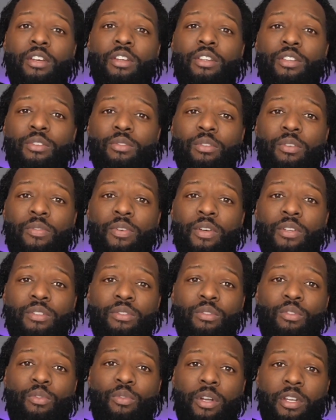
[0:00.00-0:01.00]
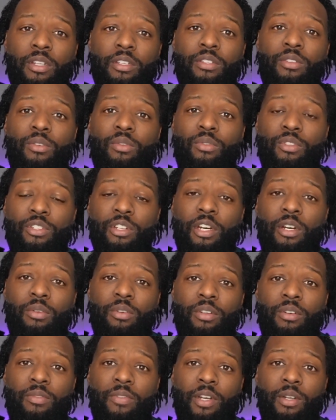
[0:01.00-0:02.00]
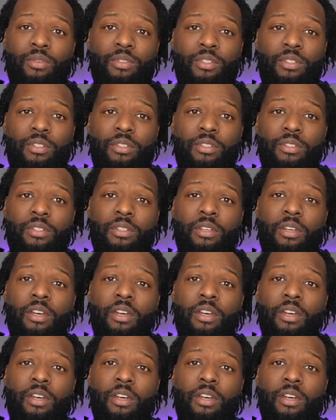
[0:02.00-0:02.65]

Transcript: universal credit or childcare vouchers.